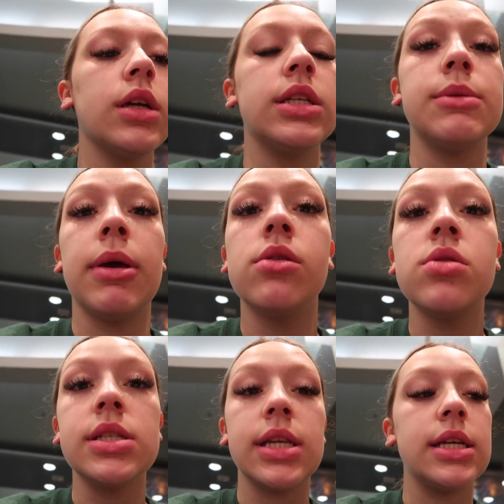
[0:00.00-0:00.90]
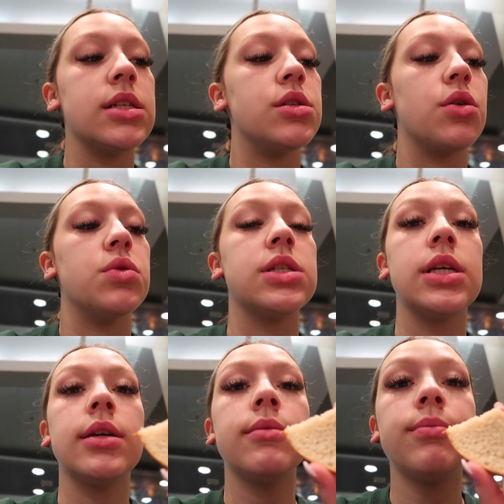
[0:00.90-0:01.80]
This bagel is nice and
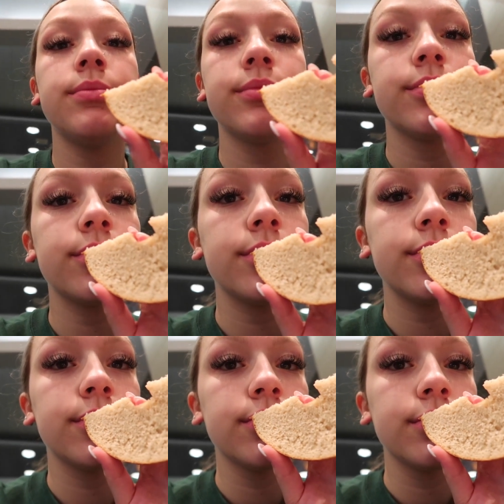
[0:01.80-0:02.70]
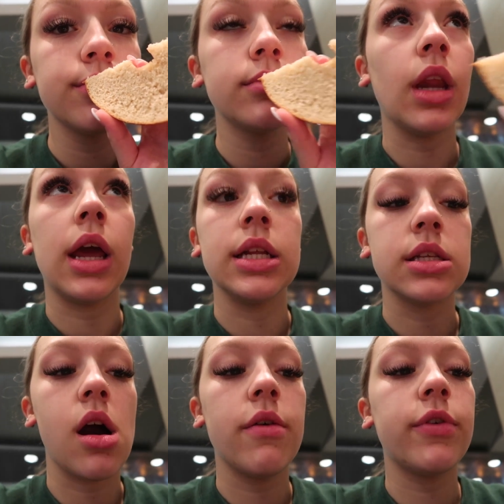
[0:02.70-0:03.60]
toasted and
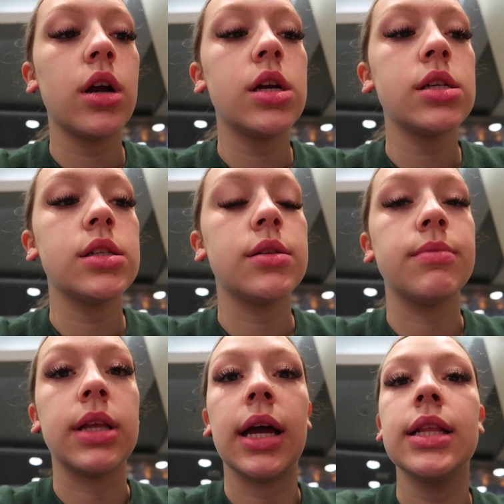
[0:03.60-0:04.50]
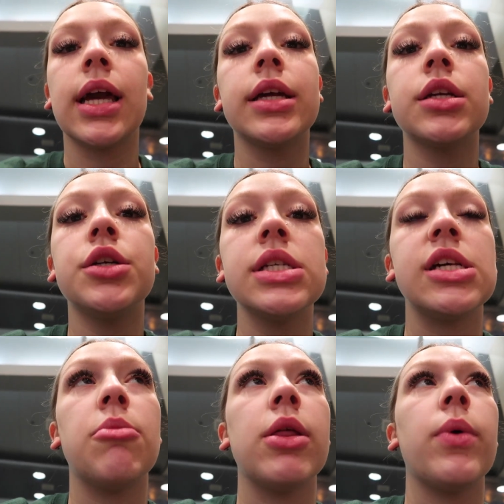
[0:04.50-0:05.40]
it's cut for us. I, I can already
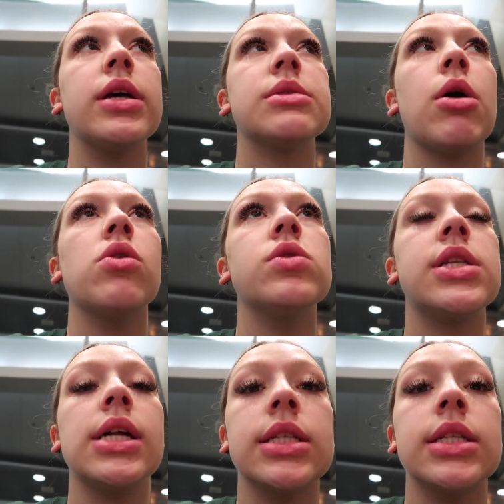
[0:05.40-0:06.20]
tell by the way it smells that